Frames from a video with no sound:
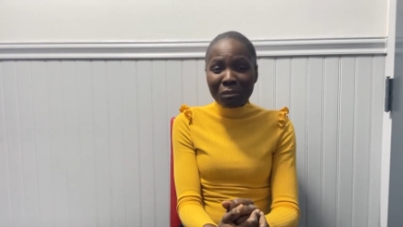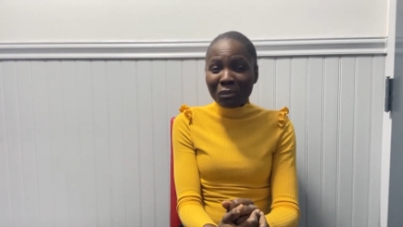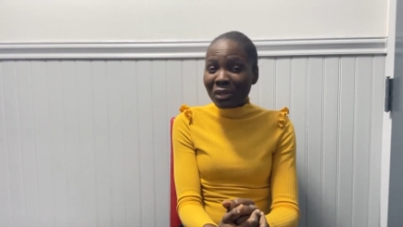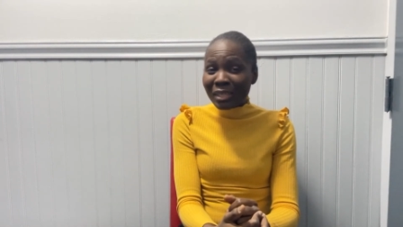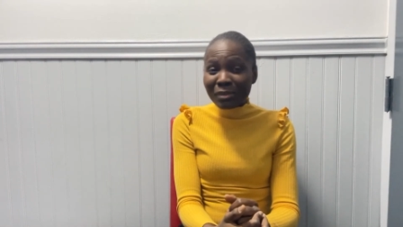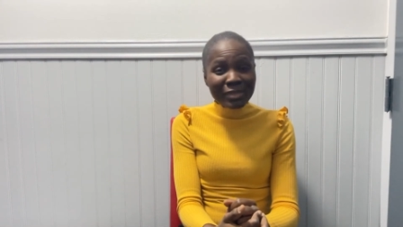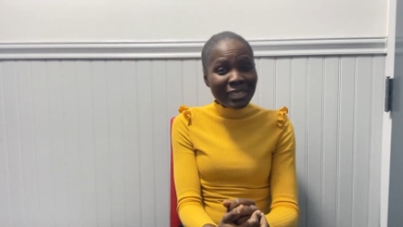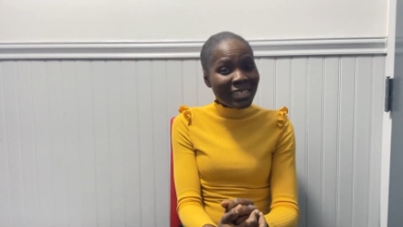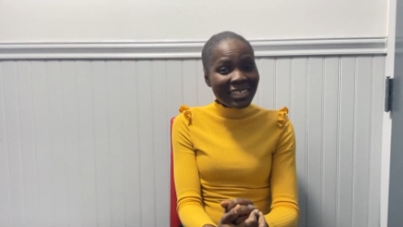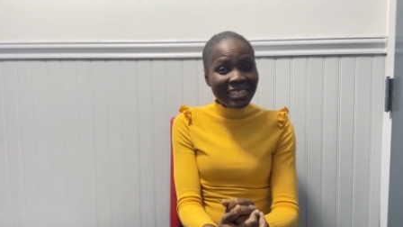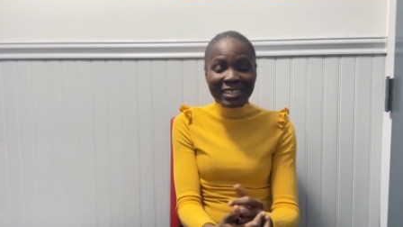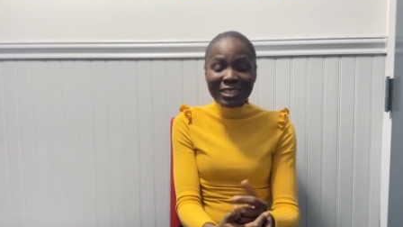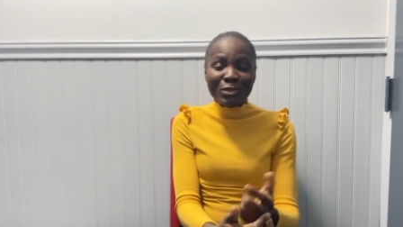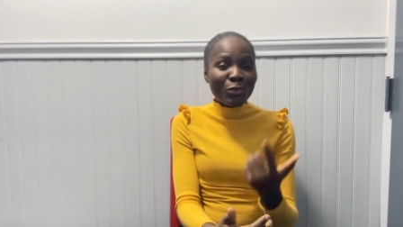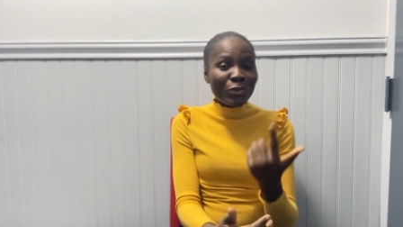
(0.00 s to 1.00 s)
but i'm taking
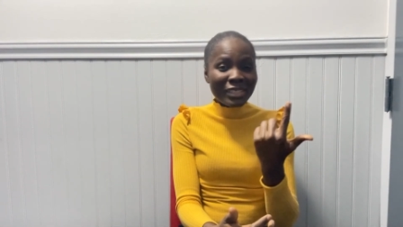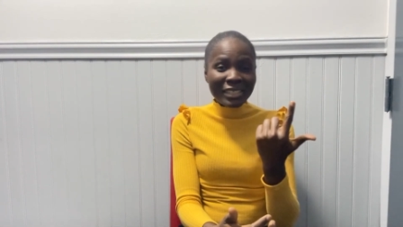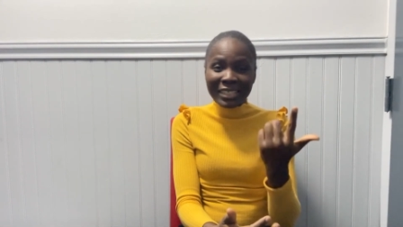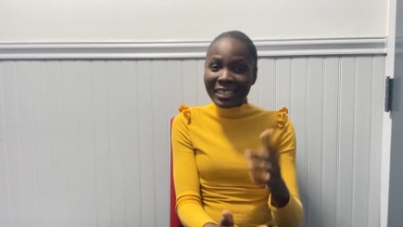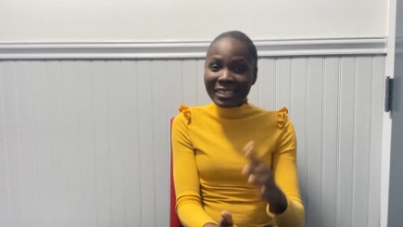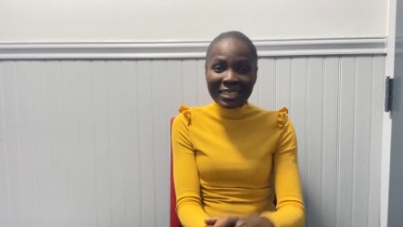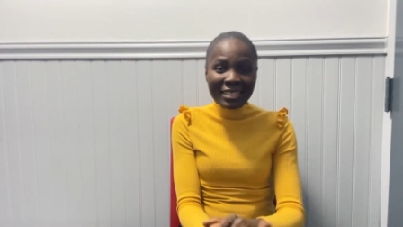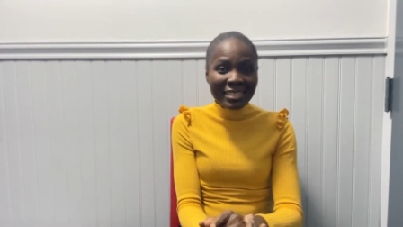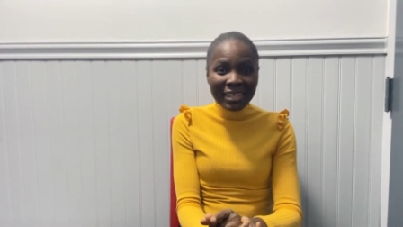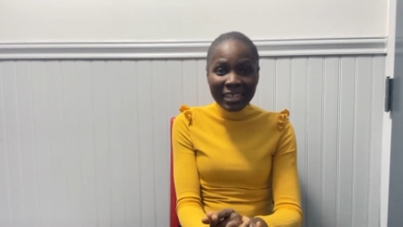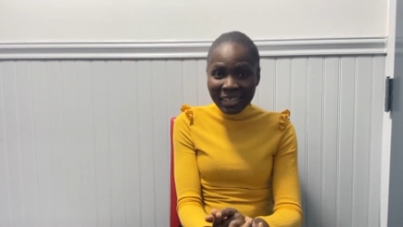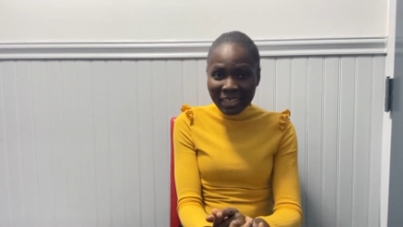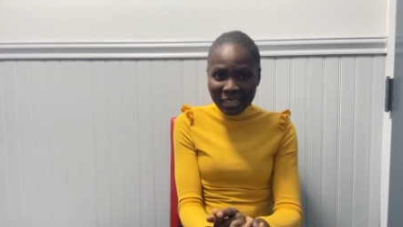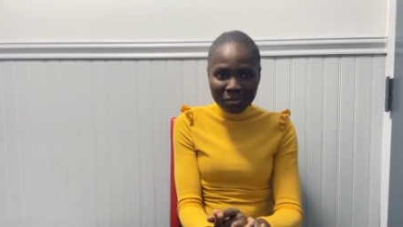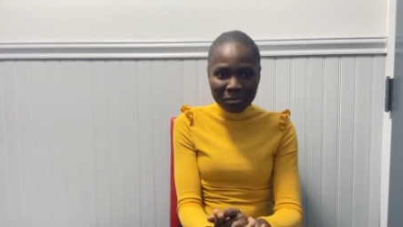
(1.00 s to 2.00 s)
it one day at a
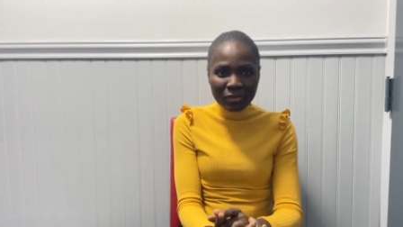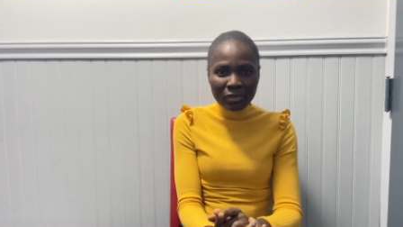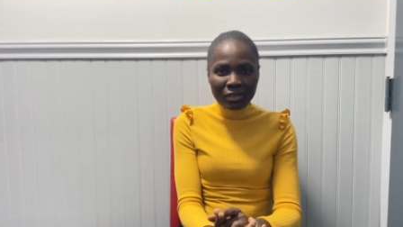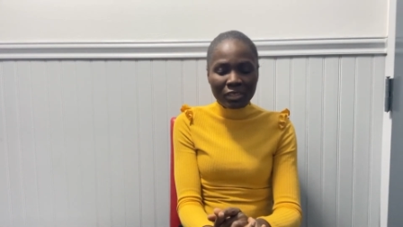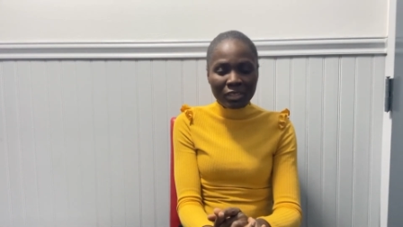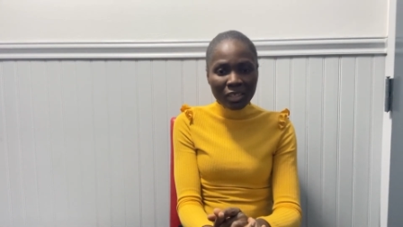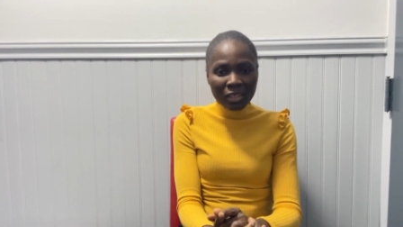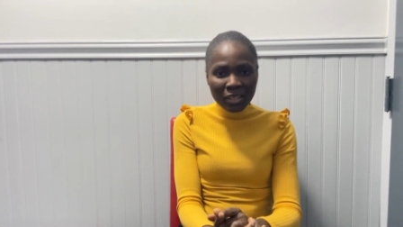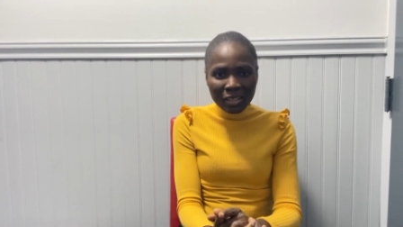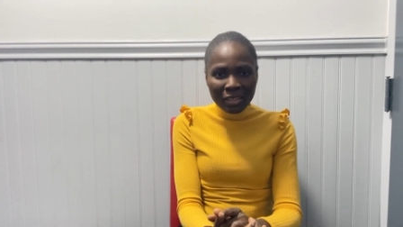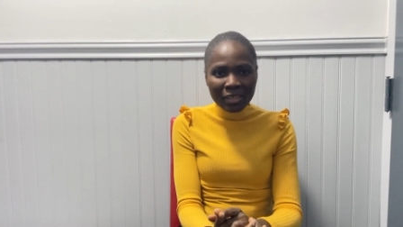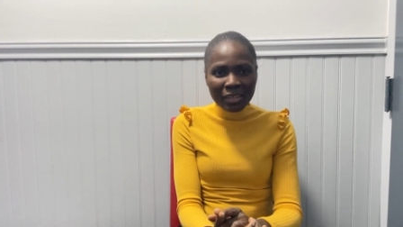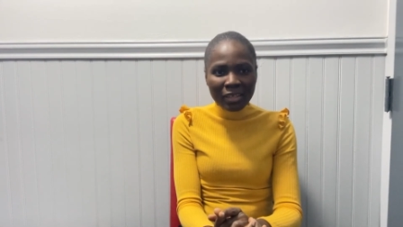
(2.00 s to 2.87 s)
time yeah